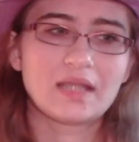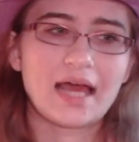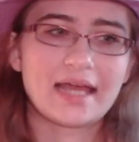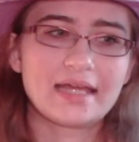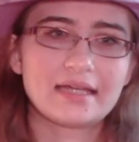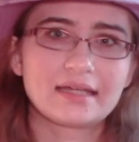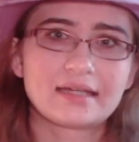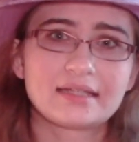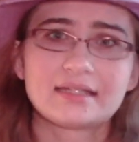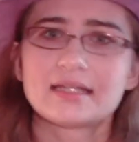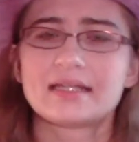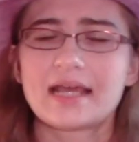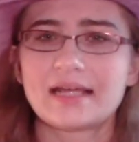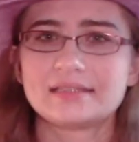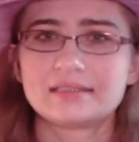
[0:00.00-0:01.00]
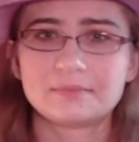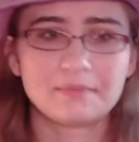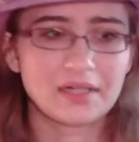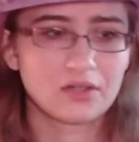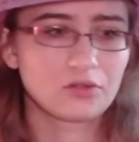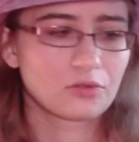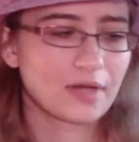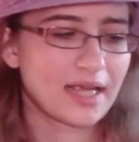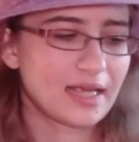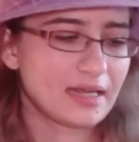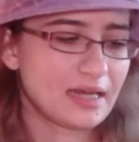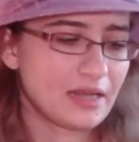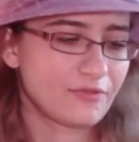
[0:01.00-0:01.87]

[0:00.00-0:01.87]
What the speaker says: like today's middle grade,